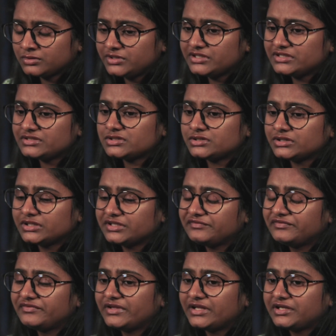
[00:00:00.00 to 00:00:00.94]
It's
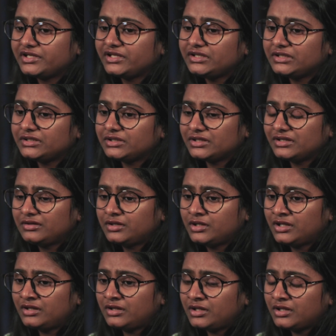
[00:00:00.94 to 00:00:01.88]
a very
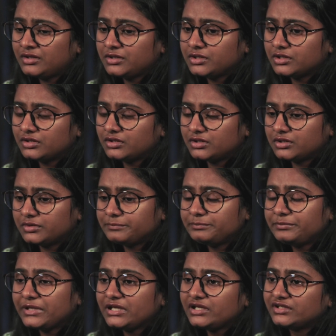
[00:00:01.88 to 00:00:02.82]
uh,
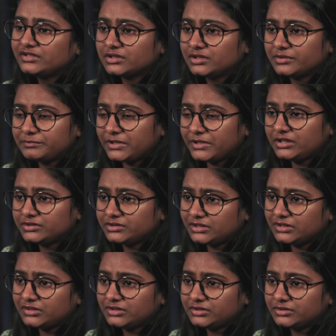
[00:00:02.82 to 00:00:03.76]
big, big
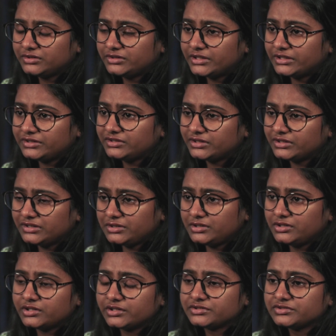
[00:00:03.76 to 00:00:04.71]
thing that
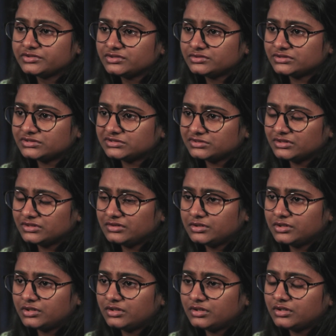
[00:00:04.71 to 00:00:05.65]
Indians,
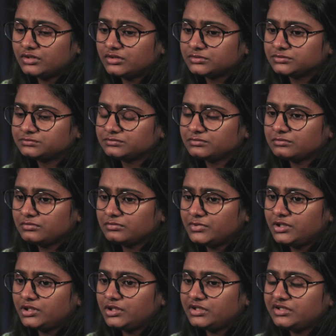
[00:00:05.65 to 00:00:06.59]
uh,
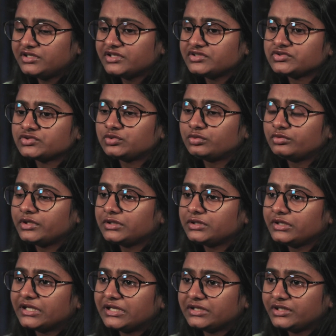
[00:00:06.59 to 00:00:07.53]
Indian
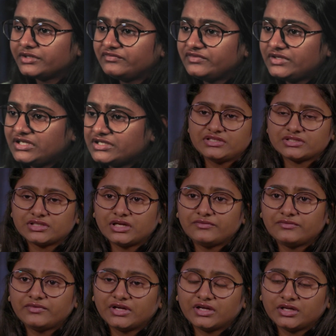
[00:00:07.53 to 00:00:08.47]
students get a
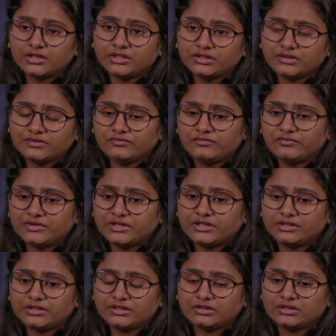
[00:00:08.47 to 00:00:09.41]
visa for,
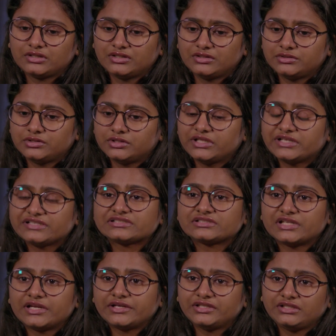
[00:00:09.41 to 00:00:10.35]
for their
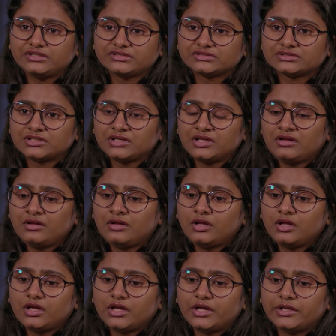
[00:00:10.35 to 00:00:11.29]
studies,
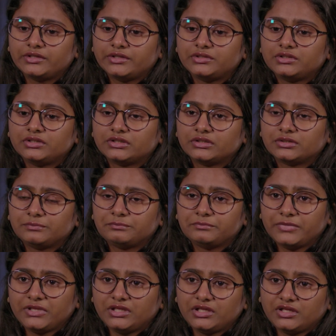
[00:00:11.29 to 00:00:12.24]
and
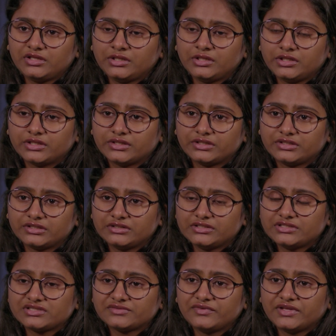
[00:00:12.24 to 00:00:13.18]
being here,
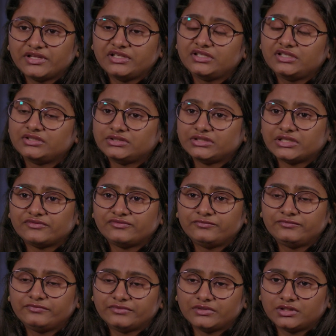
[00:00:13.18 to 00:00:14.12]
it's very
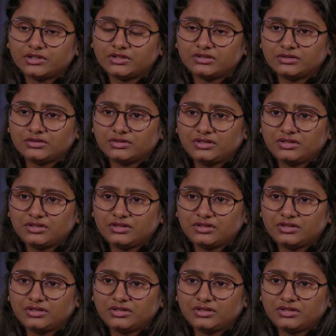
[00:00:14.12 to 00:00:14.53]
tough uh,